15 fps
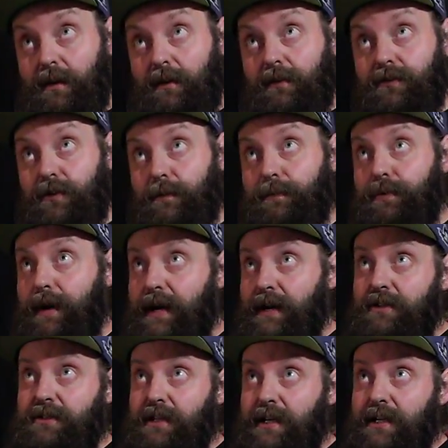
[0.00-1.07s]
From
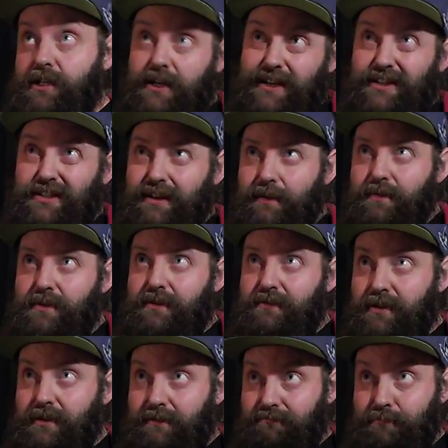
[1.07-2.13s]
pregnancy to conception
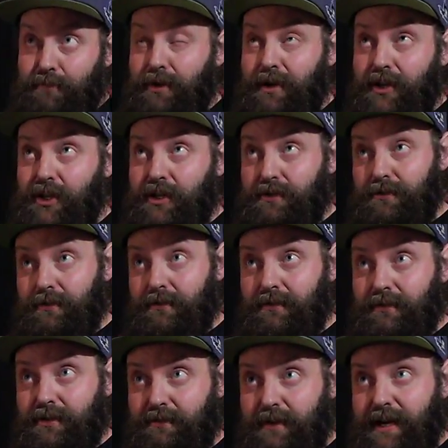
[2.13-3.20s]
to birth, it took
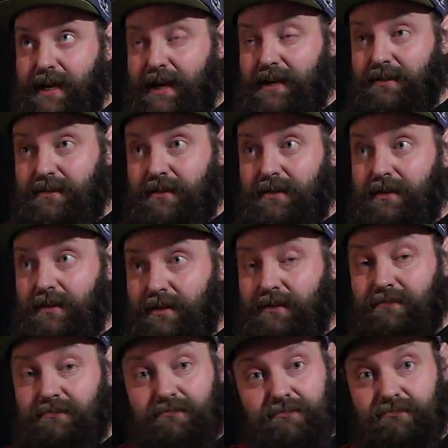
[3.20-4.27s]
3 days.
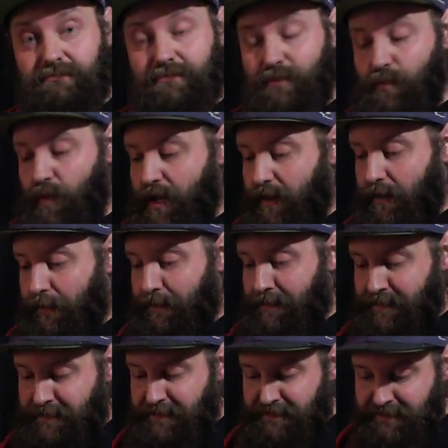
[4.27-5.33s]
Wow.
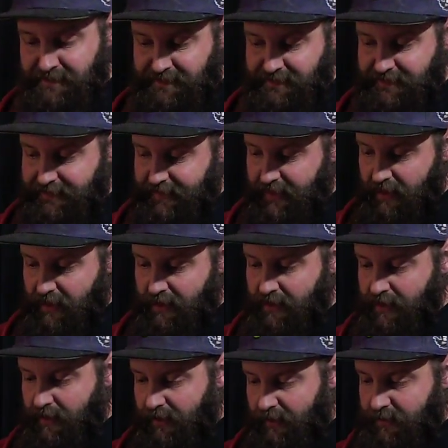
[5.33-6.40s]

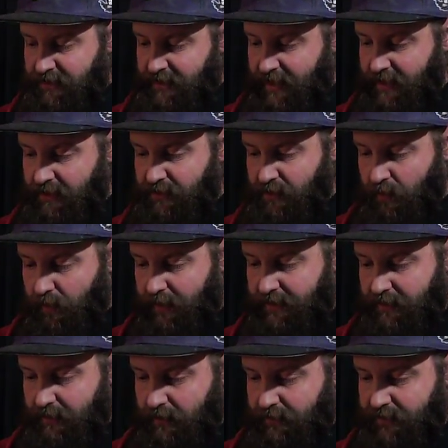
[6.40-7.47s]
I'm starting to
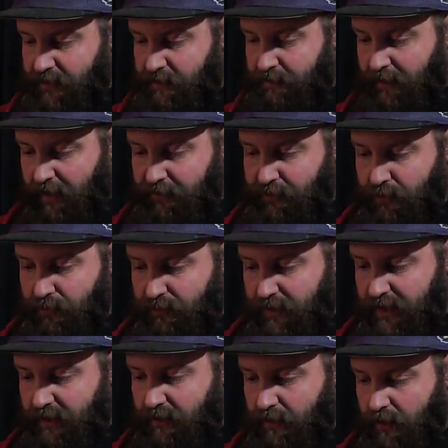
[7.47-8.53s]
wonder if this puzzle
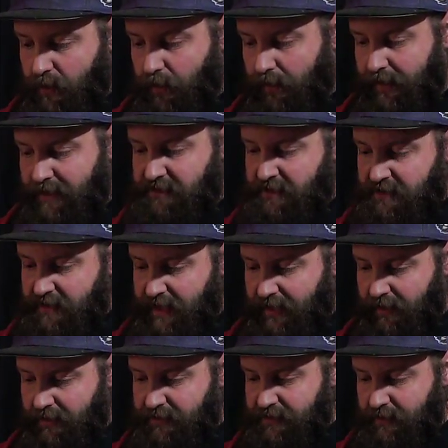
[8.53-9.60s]
really requires the
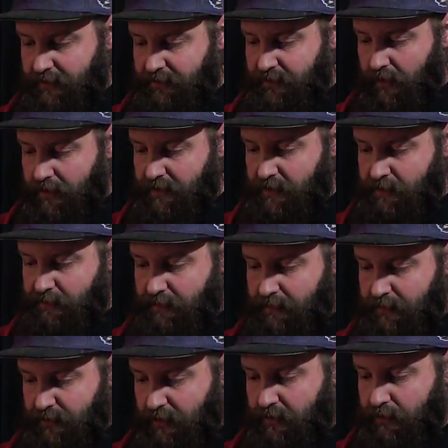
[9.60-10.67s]
talents of Dr.
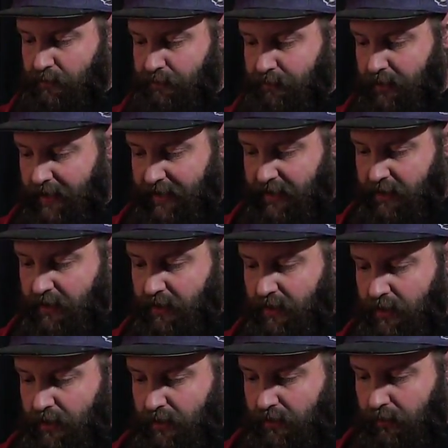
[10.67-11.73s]
Donald Blake
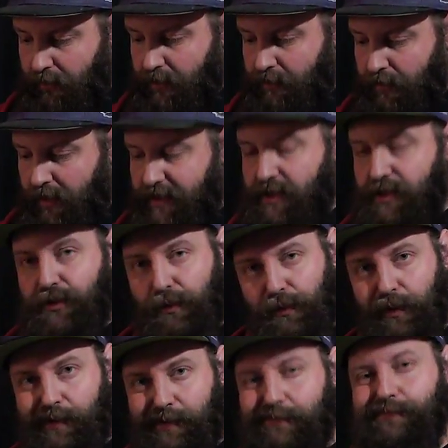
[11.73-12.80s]
or the mighty
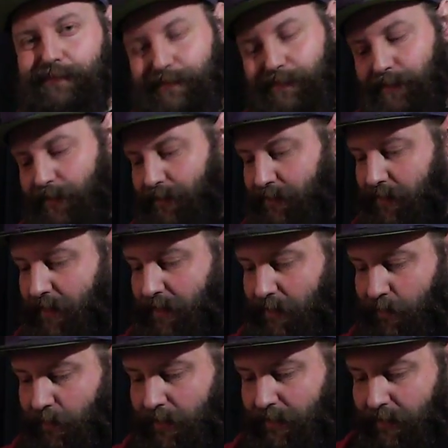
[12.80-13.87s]
Thor, because they are
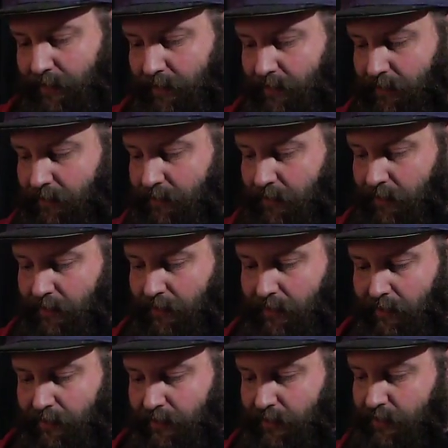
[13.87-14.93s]
one in
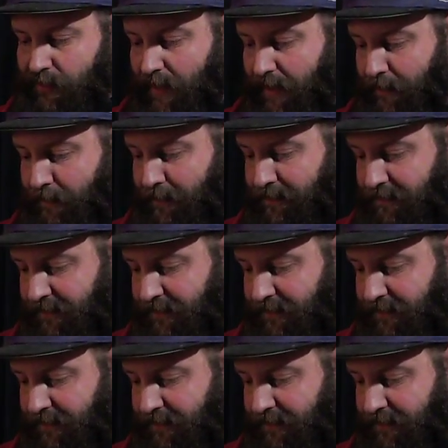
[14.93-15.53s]
the same.